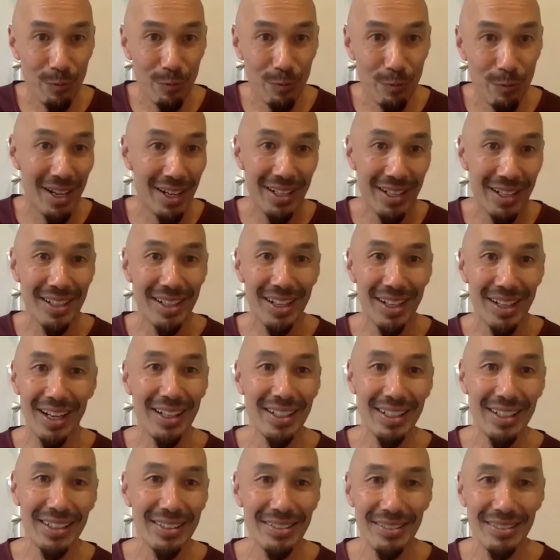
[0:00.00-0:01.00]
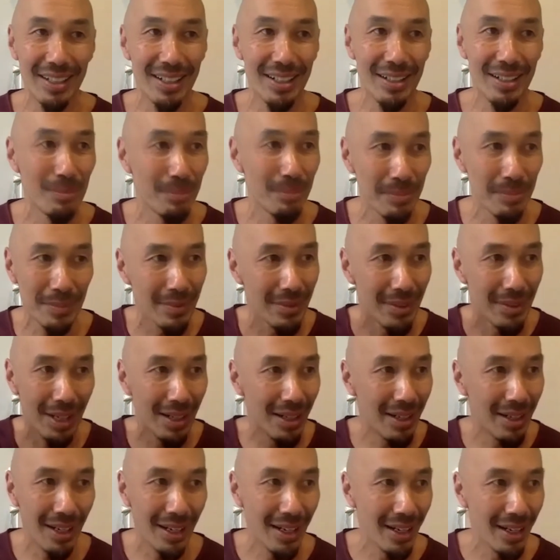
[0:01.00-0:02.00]
fun. I can't
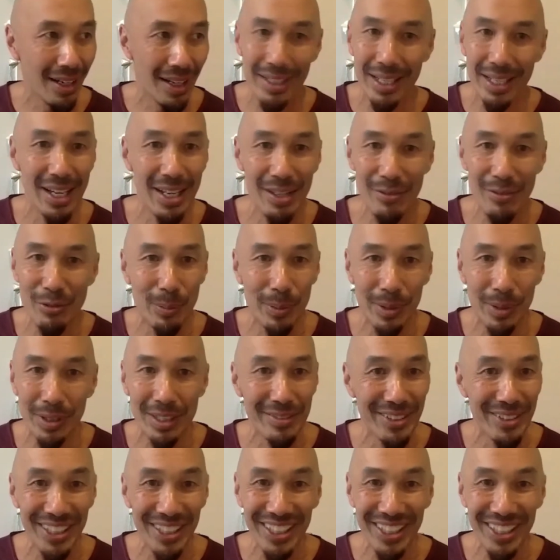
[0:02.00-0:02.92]
even believe